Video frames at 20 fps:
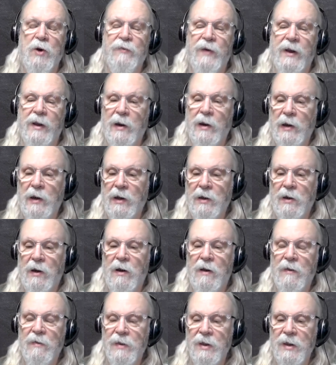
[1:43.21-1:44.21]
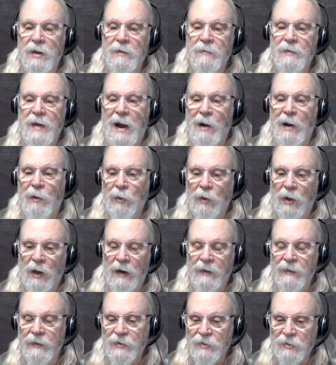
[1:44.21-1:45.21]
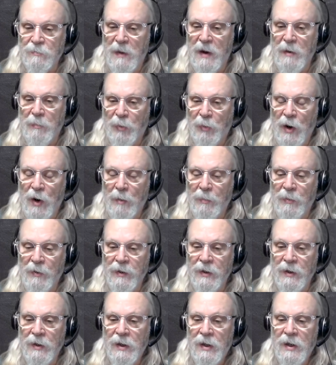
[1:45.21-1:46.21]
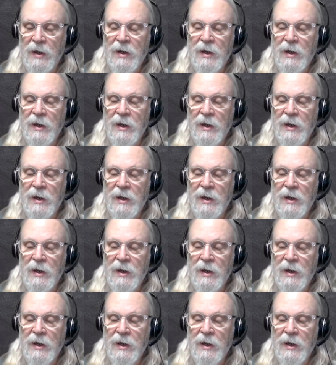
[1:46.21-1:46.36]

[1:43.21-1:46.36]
if I click on the outline that's my property,